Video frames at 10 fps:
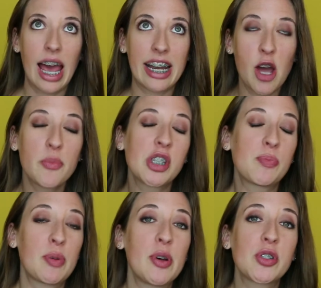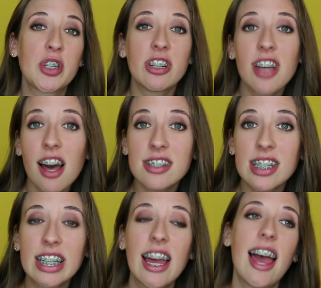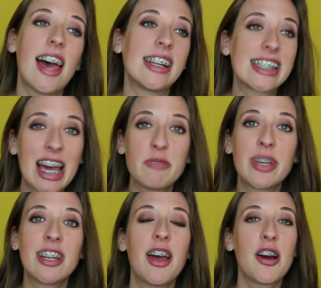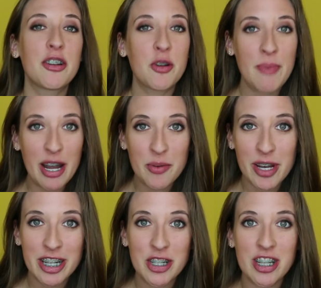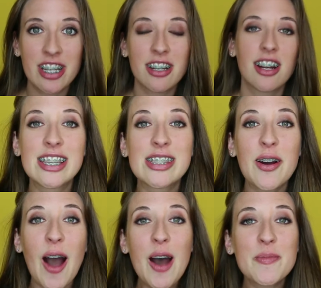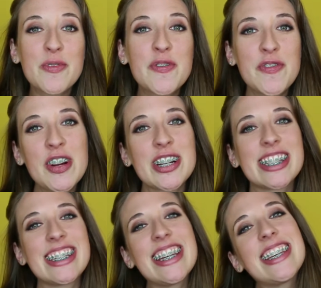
And I hope this promotes curiosity and excitement, no matter what your gender. So up first